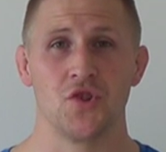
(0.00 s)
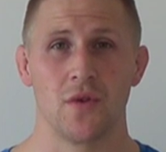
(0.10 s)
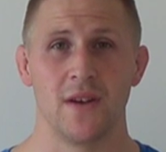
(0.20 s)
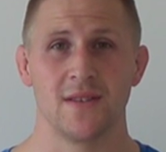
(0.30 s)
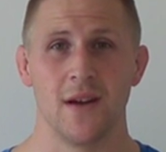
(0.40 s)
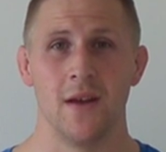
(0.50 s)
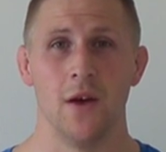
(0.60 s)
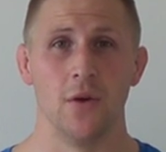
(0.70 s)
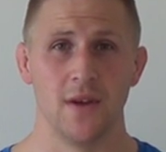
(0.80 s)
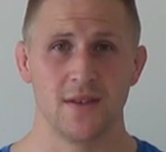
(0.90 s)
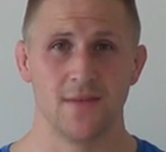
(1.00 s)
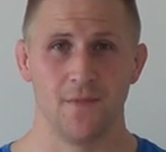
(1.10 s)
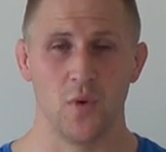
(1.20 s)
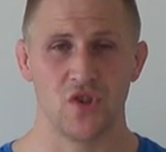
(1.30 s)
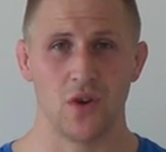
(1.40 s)
injuries and
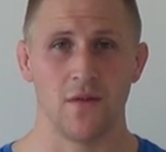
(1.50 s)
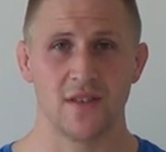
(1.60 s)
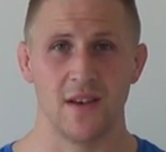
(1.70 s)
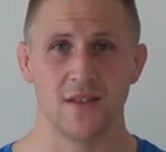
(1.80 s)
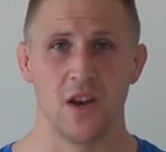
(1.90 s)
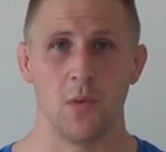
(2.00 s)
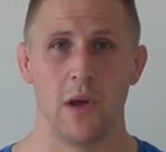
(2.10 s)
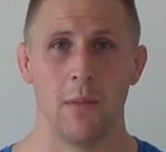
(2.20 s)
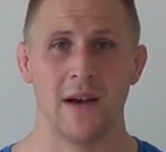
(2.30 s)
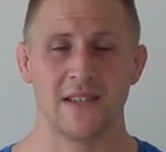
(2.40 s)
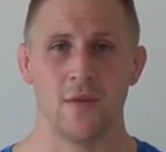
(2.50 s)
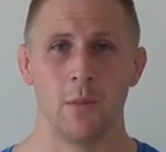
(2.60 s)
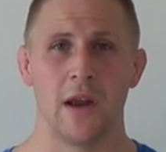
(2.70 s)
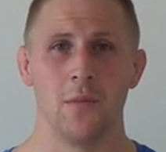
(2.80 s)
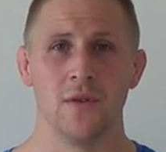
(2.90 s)
illness, which obviously is going to be a massive
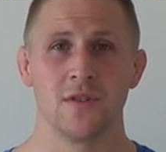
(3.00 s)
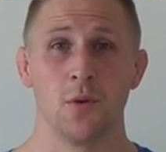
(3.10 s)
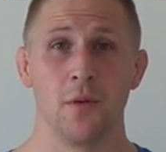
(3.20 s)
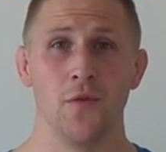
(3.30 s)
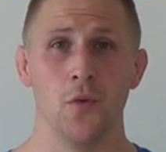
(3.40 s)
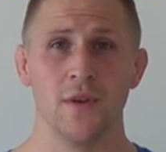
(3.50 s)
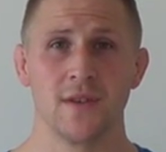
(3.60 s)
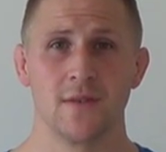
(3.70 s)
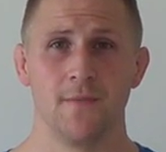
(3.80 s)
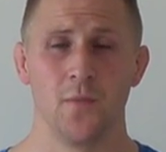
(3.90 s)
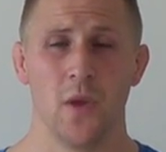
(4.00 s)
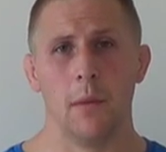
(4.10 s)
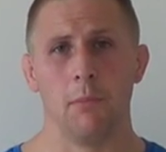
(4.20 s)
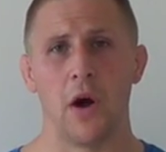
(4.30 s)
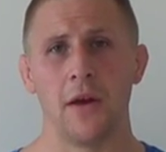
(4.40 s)
impediment to performance.
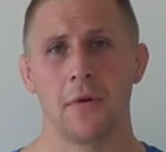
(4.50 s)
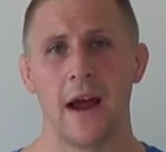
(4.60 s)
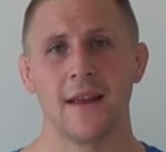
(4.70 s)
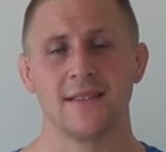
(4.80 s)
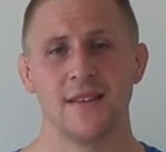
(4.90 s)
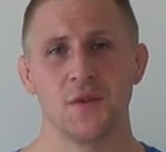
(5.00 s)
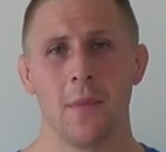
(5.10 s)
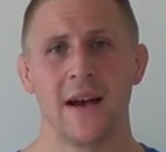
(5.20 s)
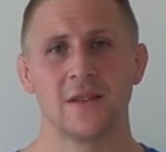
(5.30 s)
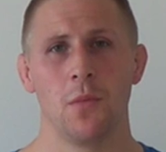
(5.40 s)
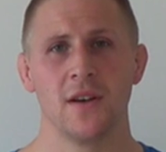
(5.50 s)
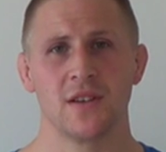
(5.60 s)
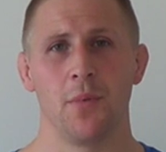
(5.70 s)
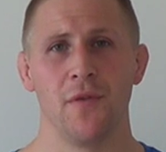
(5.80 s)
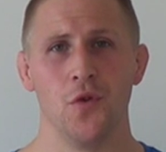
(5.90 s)
But in reality, to maximise
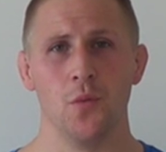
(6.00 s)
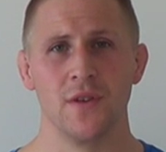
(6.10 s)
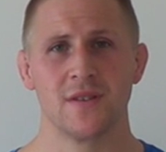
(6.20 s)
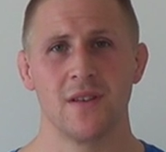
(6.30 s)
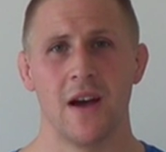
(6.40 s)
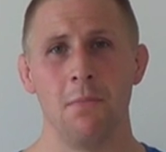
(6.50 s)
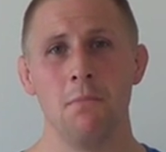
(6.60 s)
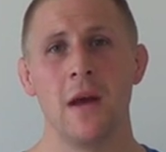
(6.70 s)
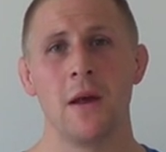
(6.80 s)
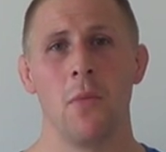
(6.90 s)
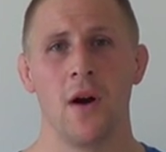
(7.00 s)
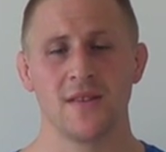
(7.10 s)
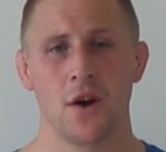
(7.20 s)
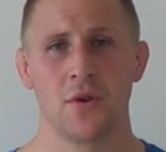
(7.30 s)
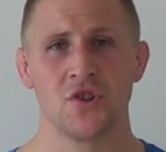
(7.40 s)
our performance and
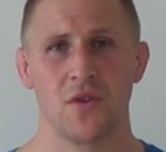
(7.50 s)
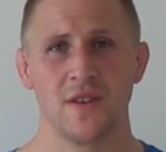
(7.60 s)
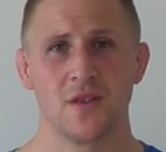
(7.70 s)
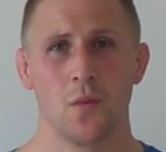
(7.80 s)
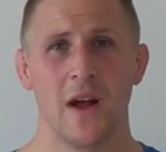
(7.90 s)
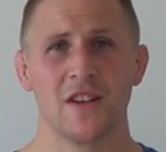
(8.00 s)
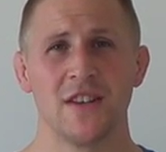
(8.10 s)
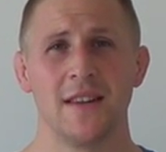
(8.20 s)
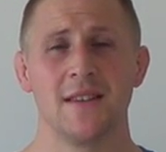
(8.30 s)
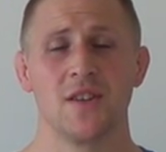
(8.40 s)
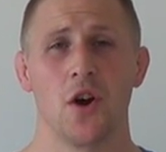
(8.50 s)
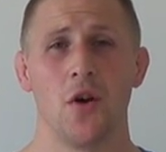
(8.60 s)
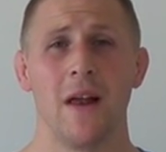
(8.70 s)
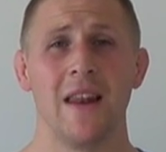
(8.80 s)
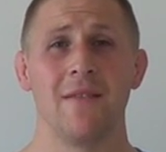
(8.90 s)
minimise our injuries, we actually need to
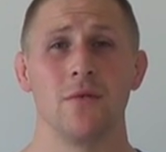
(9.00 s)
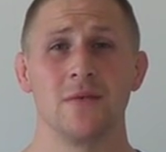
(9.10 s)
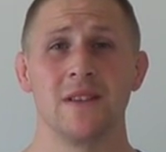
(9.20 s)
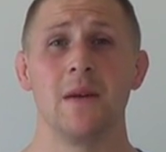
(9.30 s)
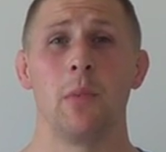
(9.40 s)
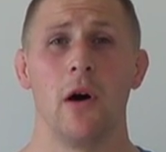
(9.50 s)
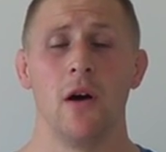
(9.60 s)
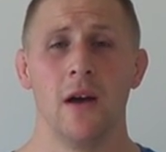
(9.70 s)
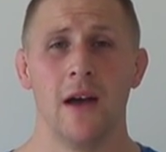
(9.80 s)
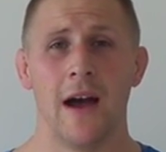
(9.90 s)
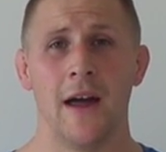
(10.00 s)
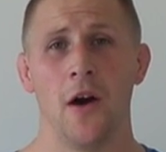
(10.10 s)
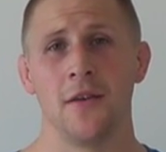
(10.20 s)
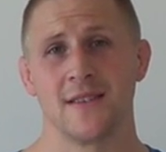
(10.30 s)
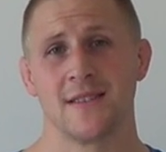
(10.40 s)
go a level deeper and
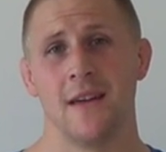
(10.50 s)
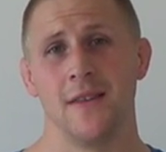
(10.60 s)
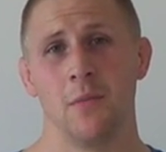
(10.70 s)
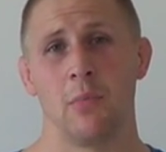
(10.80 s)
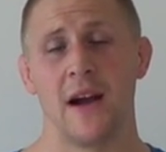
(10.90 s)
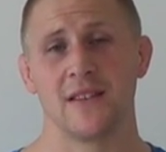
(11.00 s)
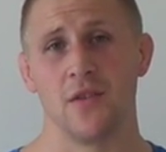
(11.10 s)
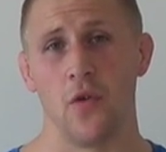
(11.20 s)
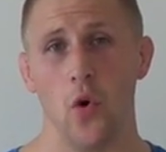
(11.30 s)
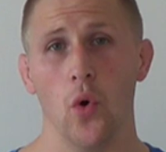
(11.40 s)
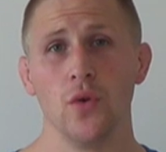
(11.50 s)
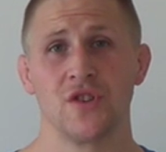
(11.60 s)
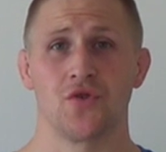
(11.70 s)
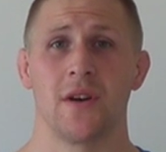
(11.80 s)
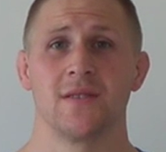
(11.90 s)
understand the impact of all
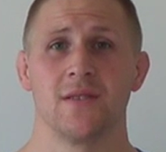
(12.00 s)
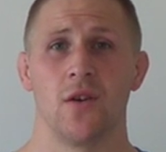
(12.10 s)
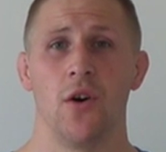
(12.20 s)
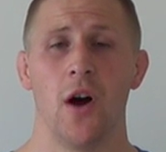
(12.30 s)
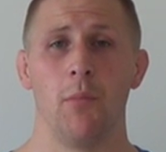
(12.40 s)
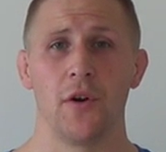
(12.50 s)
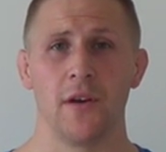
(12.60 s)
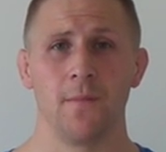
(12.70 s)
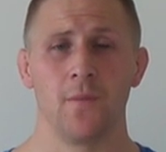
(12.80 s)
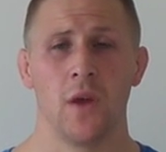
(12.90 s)
stresses on our body.